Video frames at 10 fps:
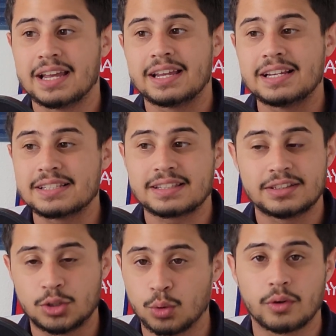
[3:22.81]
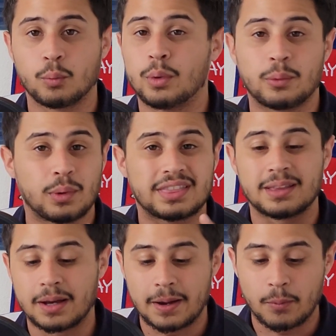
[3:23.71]
He's doing with, with
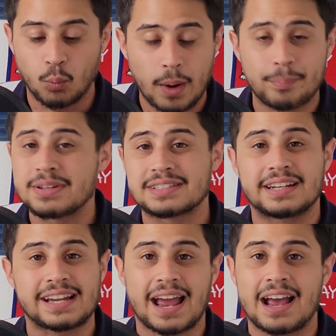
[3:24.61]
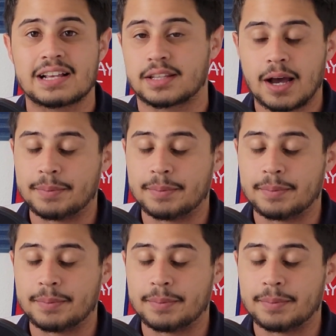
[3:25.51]
the weapons that he has.